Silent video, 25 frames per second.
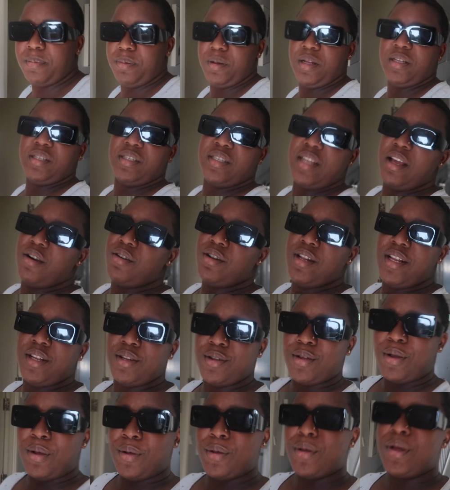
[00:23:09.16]
places. I only
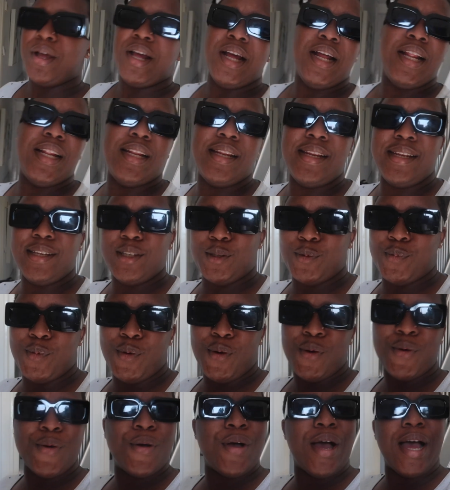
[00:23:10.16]
know
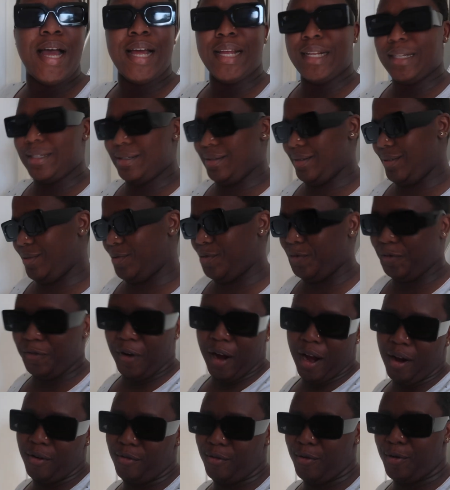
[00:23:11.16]
Lisbon and
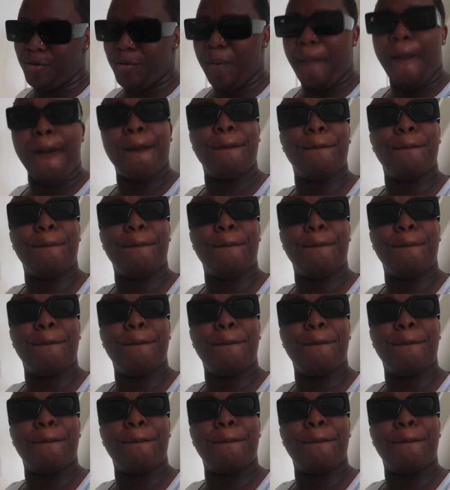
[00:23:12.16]
Faro.